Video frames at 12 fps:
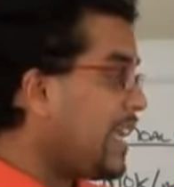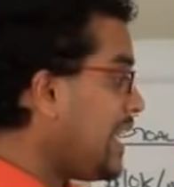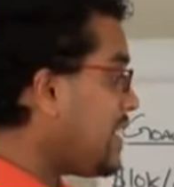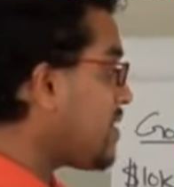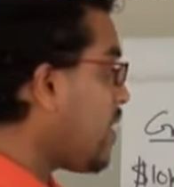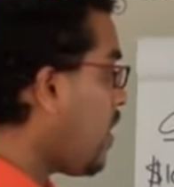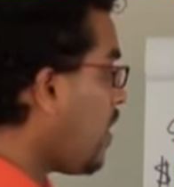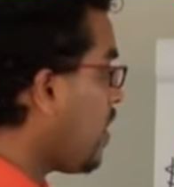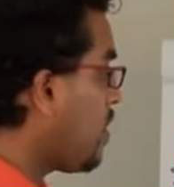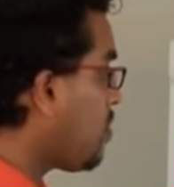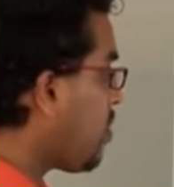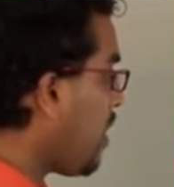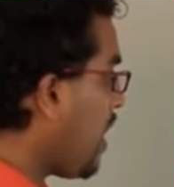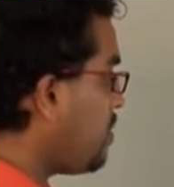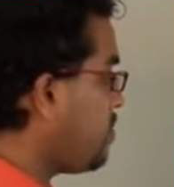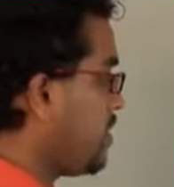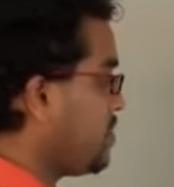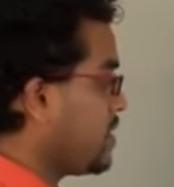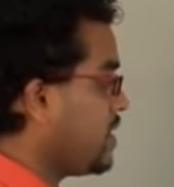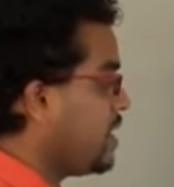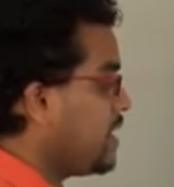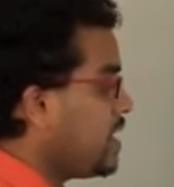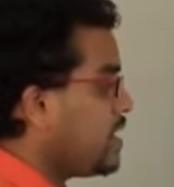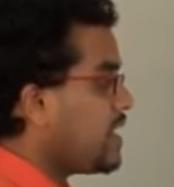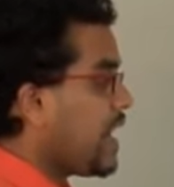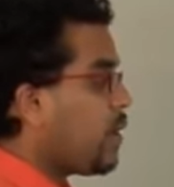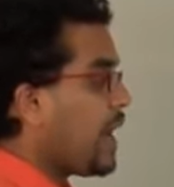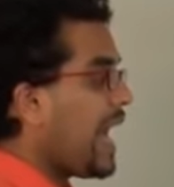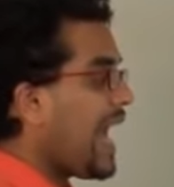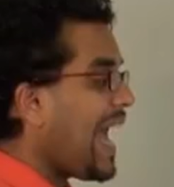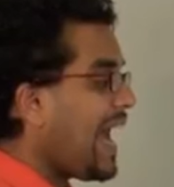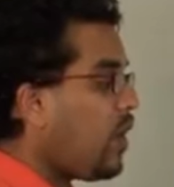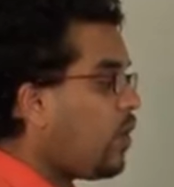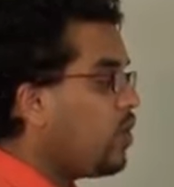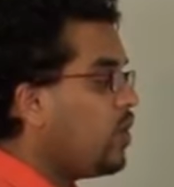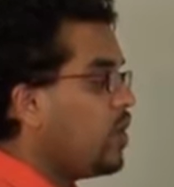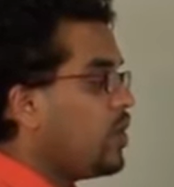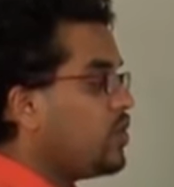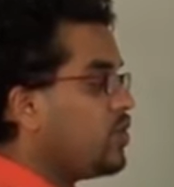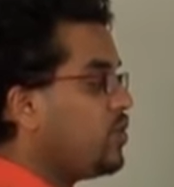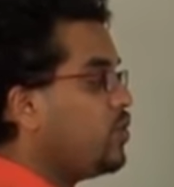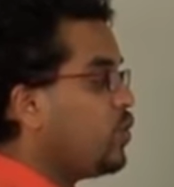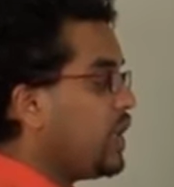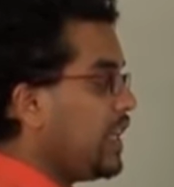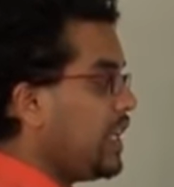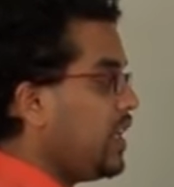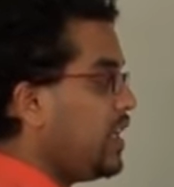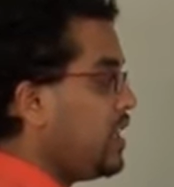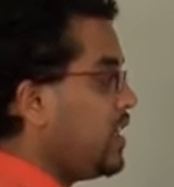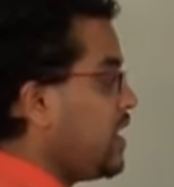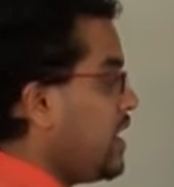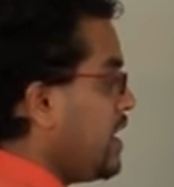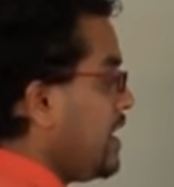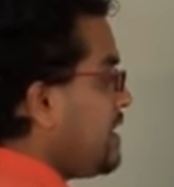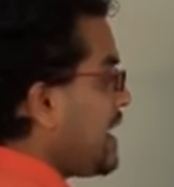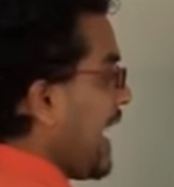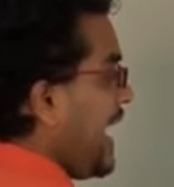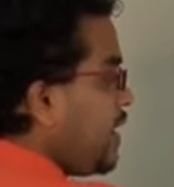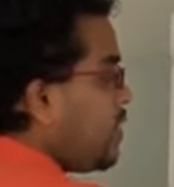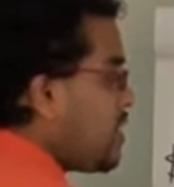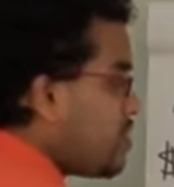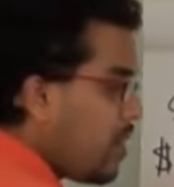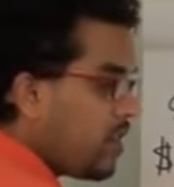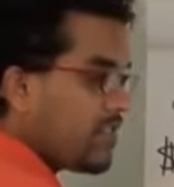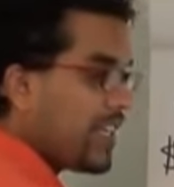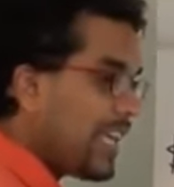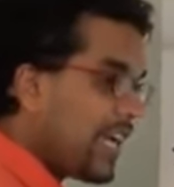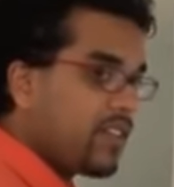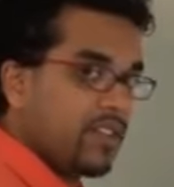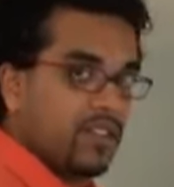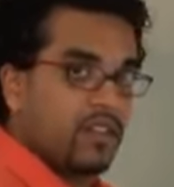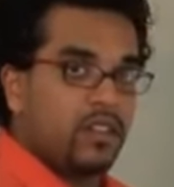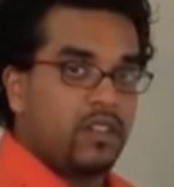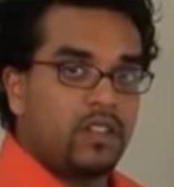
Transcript: these are problems. Now, how do we tangle them all together?